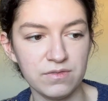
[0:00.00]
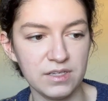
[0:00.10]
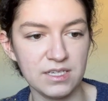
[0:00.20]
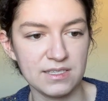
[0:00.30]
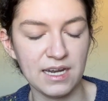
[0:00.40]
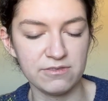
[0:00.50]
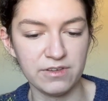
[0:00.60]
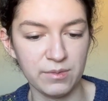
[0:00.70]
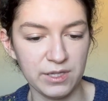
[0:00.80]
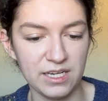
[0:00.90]
He doesn't have
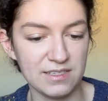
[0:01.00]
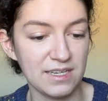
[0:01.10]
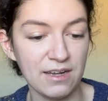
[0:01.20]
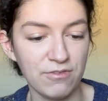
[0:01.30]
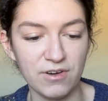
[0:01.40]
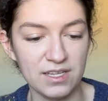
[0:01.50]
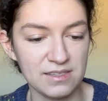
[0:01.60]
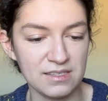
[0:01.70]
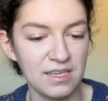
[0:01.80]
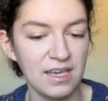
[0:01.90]
family, he doesn't have
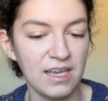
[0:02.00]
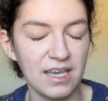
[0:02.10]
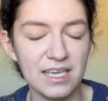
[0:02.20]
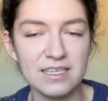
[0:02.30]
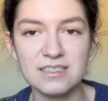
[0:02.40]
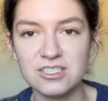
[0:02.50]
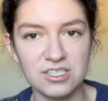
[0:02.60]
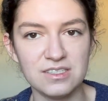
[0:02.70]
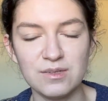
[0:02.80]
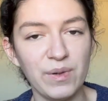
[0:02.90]
friends. He is
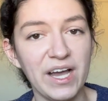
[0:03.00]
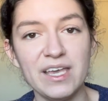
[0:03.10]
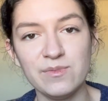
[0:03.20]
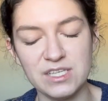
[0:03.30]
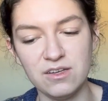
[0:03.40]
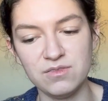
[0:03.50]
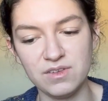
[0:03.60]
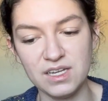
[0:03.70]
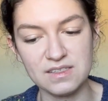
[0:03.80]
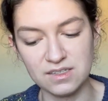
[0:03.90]
just by himself
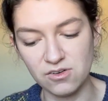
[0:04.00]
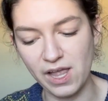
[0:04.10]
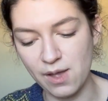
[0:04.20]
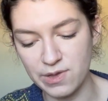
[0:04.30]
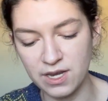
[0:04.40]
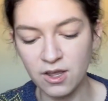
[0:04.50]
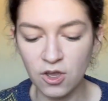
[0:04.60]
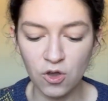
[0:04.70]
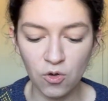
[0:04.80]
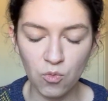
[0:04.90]
in his little cabin.
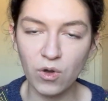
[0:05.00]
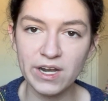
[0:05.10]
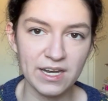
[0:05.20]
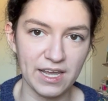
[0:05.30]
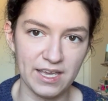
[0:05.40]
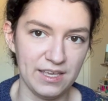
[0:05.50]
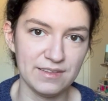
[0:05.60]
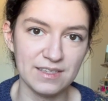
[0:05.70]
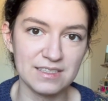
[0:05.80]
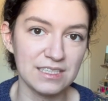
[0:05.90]
One day,
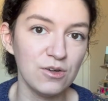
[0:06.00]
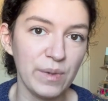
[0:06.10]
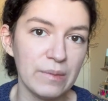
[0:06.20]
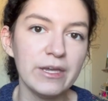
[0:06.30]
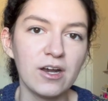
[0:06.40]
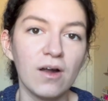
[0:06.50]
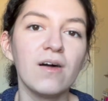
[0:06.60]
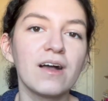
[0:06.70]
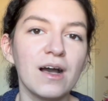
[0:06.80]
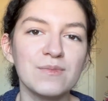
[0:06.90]
this little baby girl
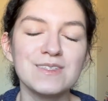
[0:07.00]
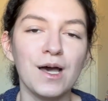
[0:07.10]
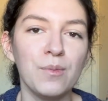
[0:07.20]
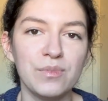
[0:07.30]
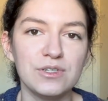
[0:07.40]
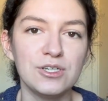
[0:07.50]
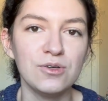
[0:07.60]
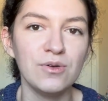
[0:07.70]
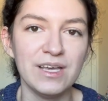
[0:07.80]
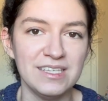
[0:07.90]
comes up
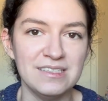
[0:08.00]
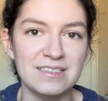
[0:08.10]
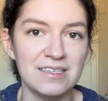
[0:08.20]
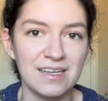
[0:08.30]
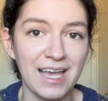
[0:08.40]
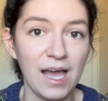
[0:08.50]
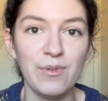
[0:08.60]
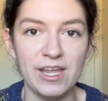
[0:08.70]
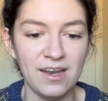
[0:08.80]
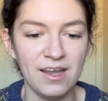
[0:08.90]
to his
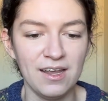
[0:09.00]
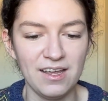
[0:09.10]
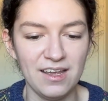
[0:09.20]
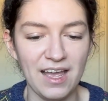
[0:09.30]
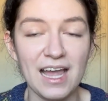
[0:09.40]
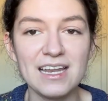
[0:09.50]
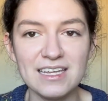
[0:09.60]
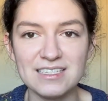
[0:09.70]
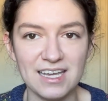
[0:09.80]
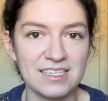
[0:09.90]
cabin and he
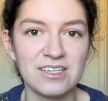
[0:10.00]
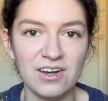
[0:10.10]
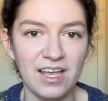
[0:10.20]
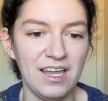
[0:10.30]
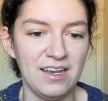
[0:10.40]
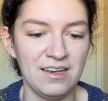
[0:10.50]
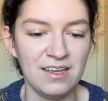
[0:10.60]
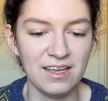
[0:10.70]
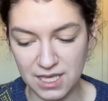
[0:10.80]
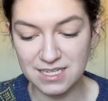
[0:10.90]
takes her in.
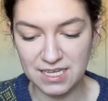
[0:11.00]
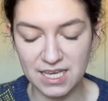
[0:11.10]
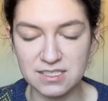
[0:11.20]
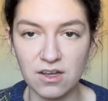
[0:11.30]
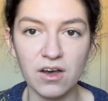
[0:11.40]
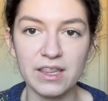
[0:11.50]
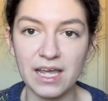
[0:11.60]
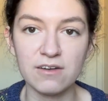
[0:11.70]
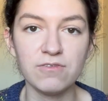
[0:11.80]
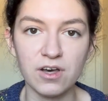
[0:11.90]
He takes on
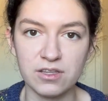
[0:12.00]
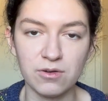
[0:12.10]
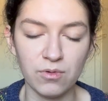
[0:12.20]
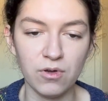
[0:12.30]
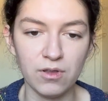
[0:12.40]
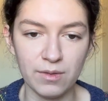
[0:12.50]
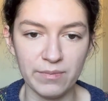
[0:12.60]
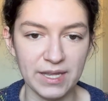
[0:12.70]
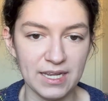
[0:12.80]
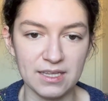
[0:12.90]
that father role
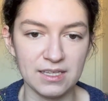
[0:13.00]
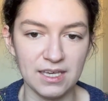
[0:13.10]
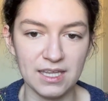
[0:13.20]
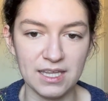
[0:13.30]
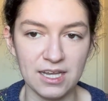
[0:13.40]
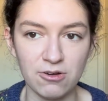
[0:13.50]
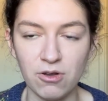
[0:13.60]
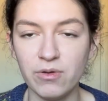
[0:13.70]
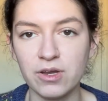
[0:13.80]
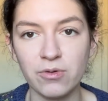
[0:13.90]
immediately and they
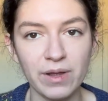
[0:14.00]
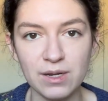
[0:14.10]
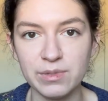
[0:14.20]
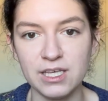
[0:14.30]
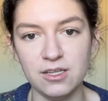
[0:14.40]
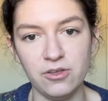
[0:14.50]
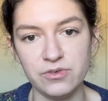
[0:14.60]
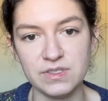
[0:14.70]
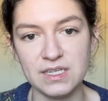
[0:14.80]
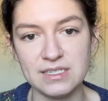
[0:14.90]
grow incredibly
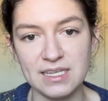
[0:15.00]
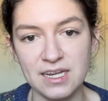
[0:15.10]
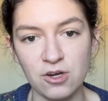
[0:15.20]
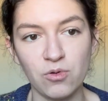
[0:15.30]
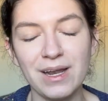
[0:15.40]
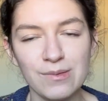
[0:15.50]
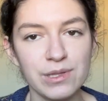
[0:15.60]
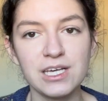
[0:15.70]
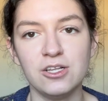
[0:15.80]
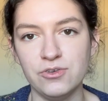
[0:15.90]
close. It is an
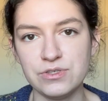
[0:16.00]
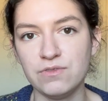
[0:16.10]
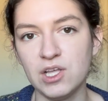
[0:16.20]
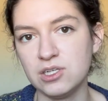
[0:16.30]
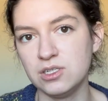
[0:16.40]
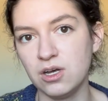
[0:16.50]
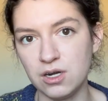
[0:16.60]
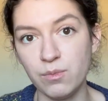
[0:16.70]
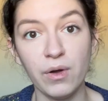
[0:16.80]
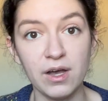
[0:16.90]
incredibly close
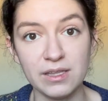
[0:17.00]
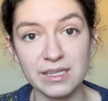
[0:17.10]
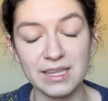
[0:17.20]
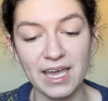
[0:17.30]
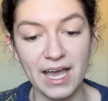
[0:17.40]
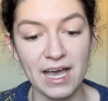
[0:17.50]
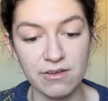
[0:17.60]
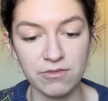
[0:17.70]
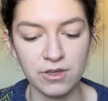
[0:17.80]
father-daughter bond that they have.